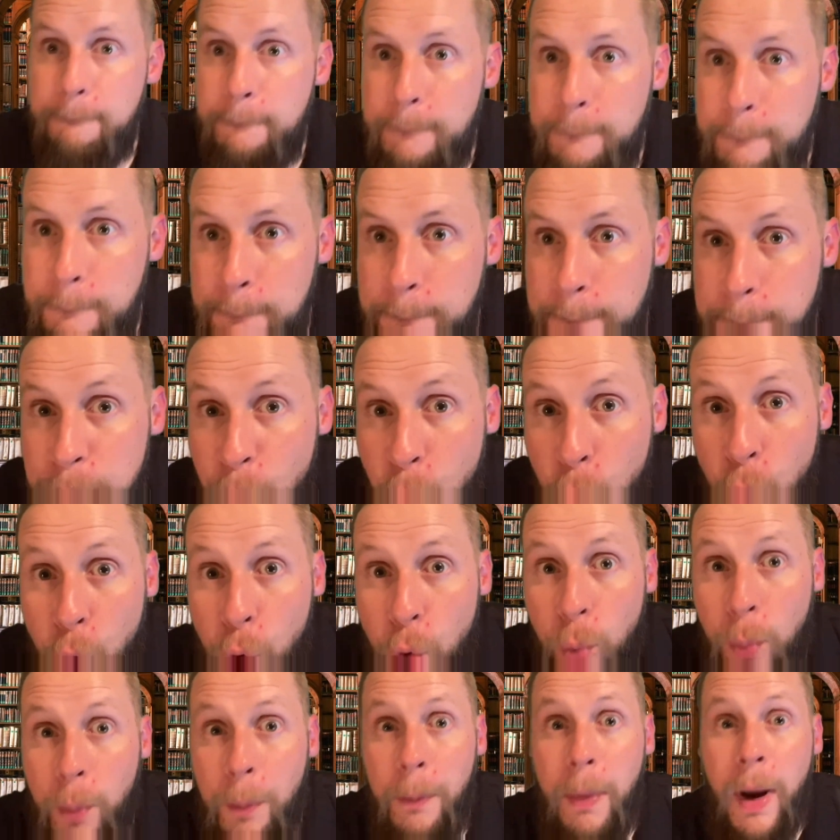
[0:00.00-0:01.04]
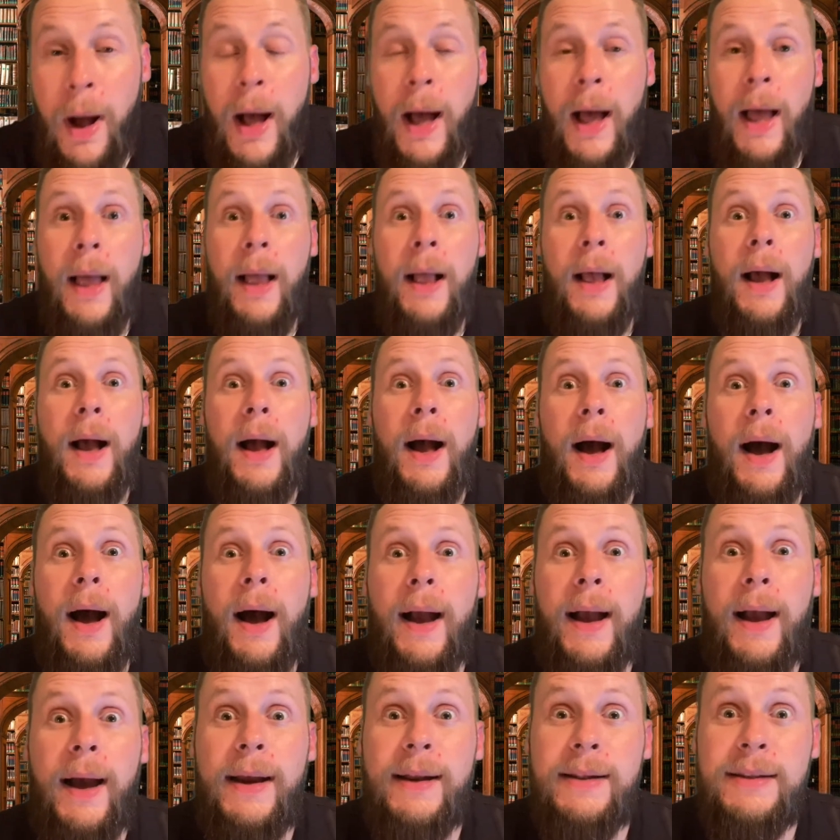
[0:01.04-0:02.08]
Boom. I
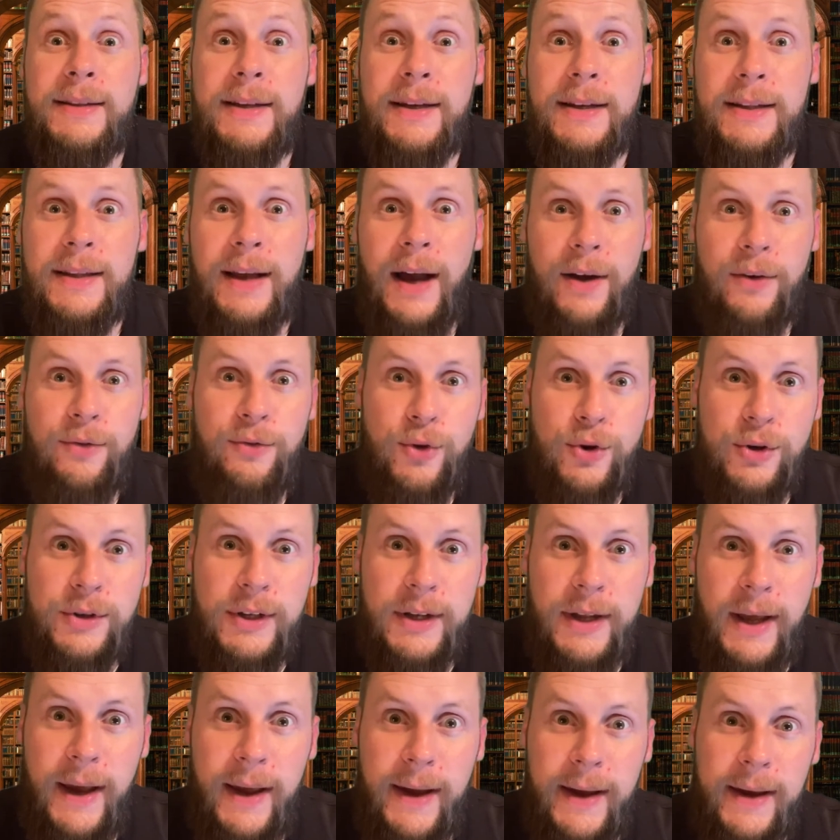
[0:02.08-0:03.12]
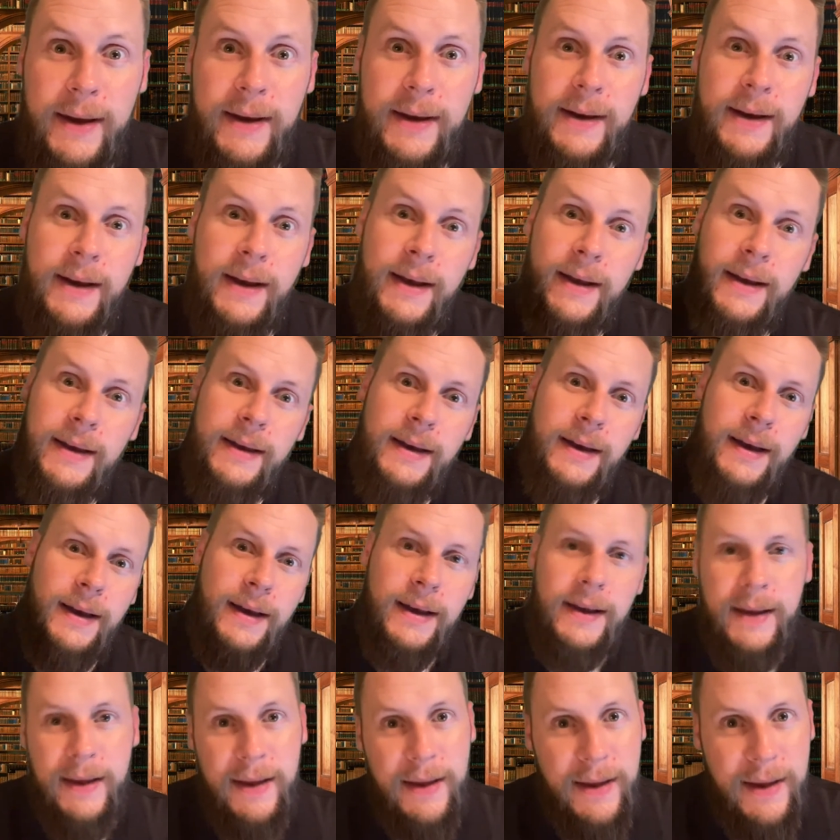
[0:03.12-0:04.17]
got a TikTok for today.
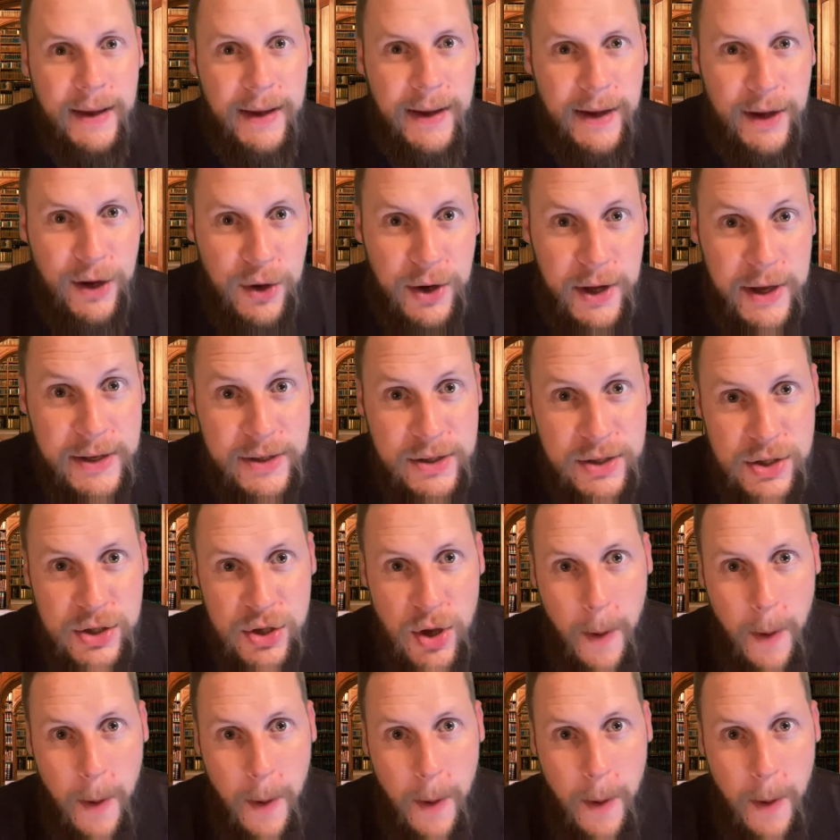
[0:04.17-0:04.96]
Here it is.